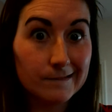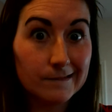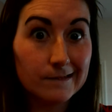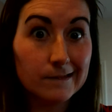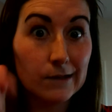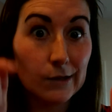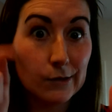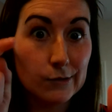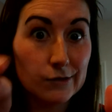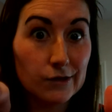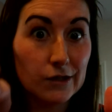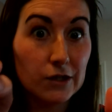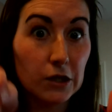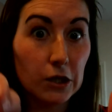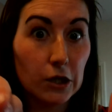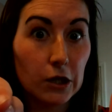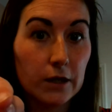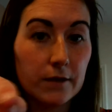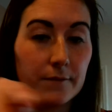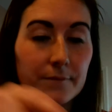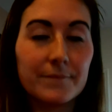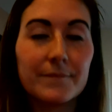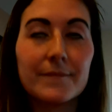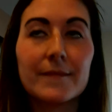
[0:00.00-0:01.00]
Those are
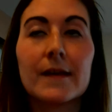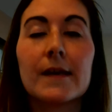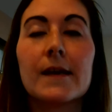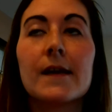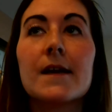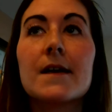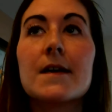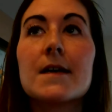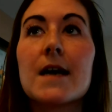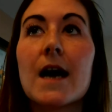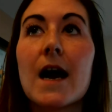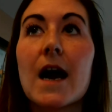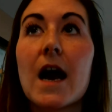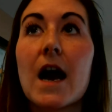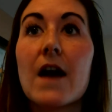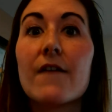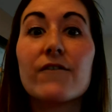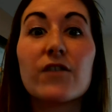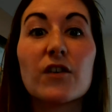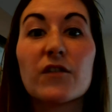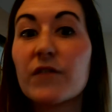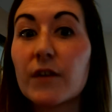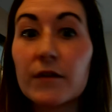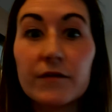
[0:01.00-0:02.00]
good.
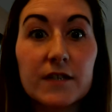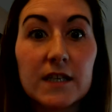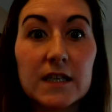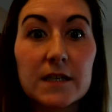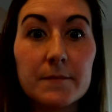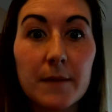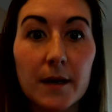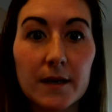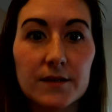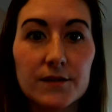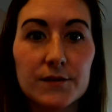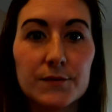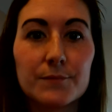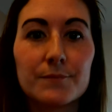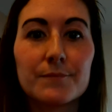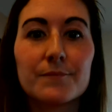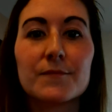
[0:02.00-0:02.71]
For 15 months.